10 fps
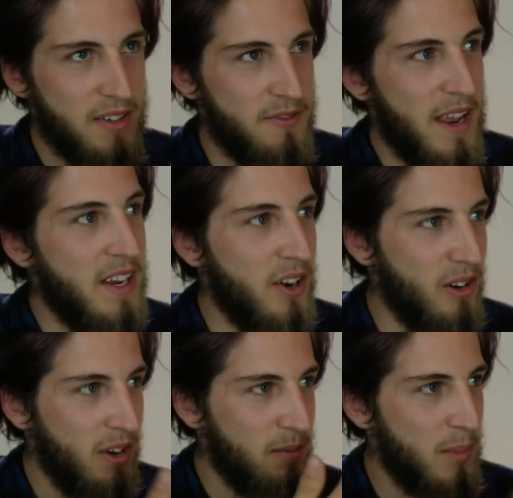
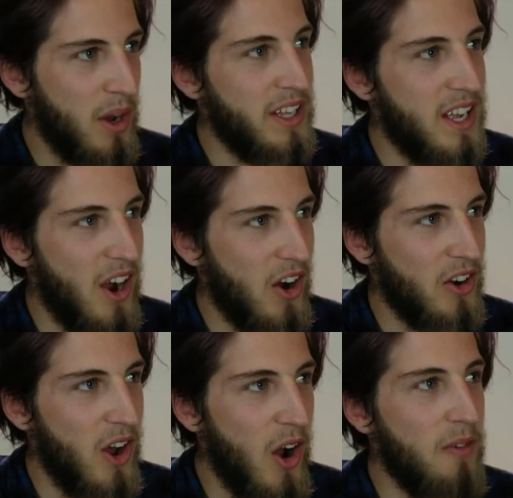defender, a
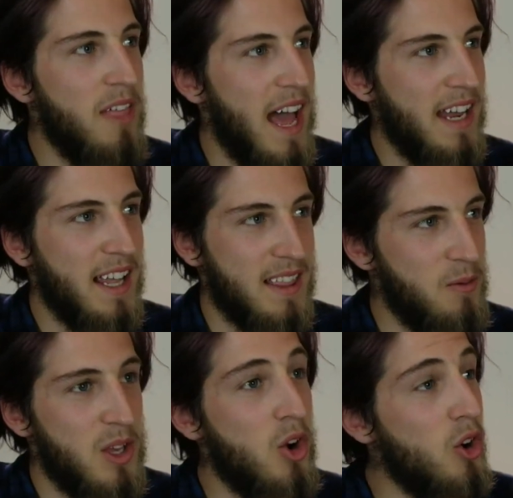bodyguard of that, like
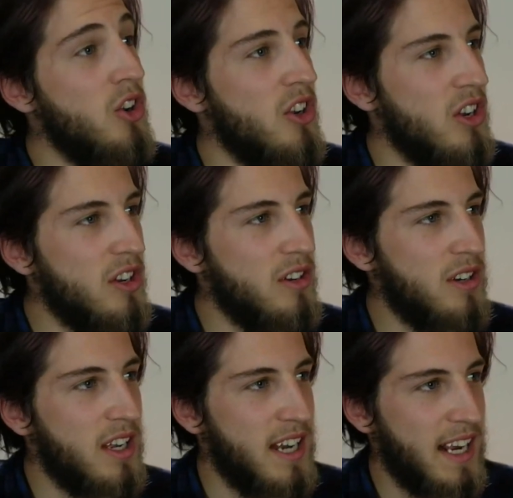that we couldn't
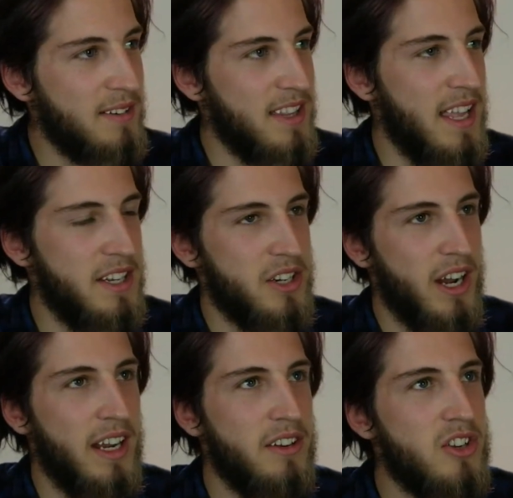connect with
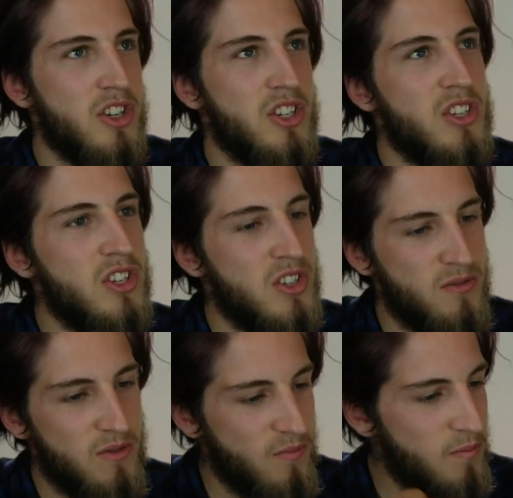nature, and it
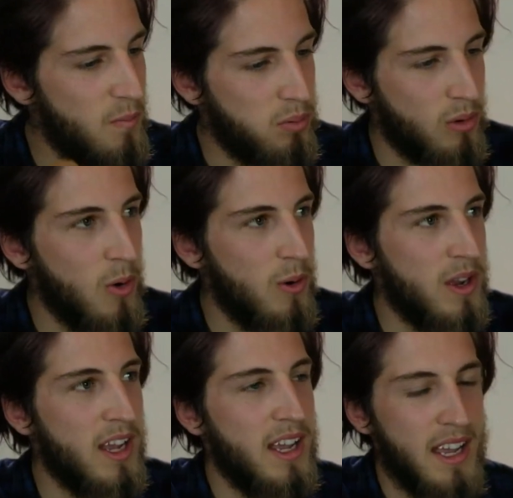just
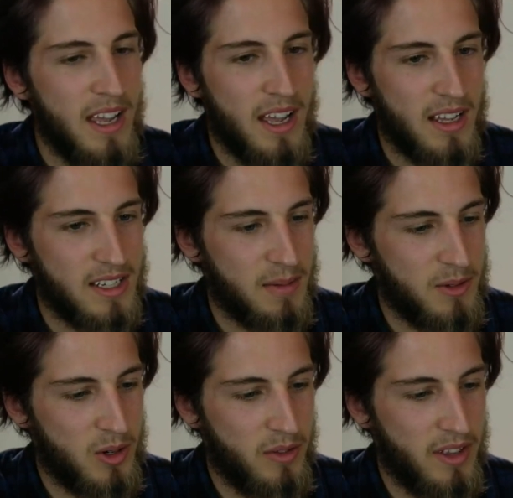broke
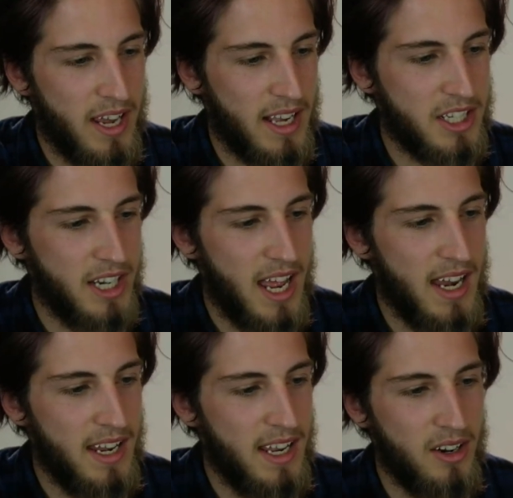some sort of connection.
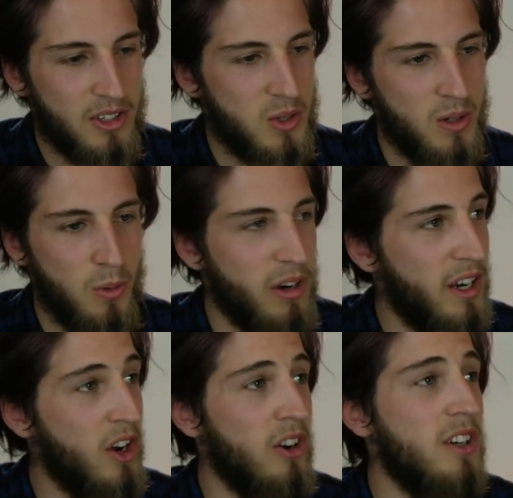And in our school we're
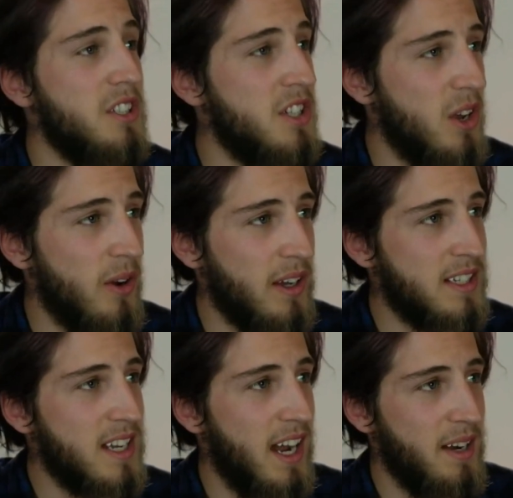encouraged to go
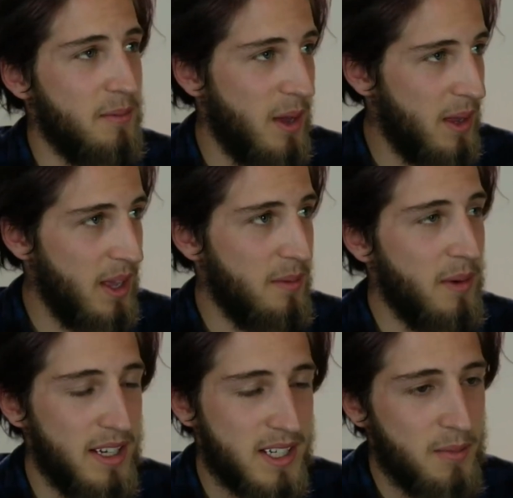outside. In my
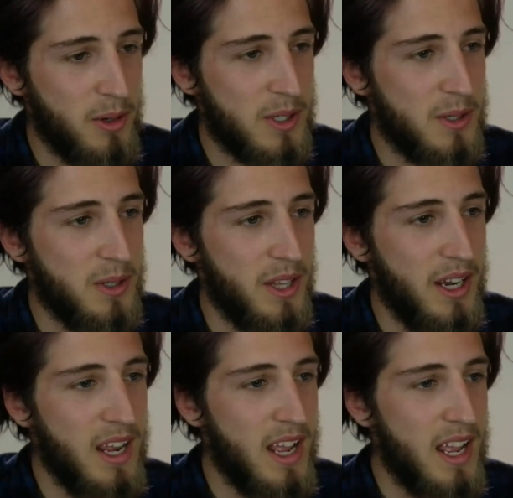Sudbury school,
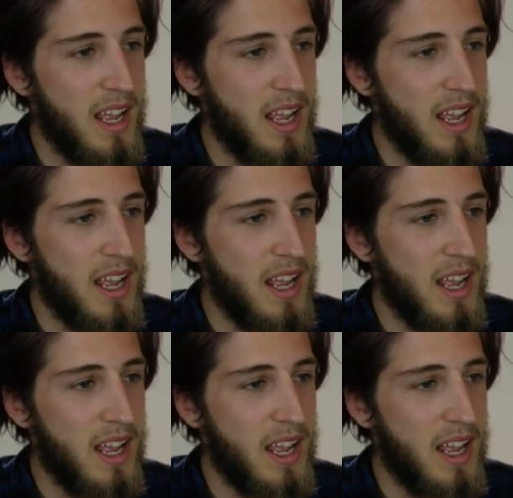that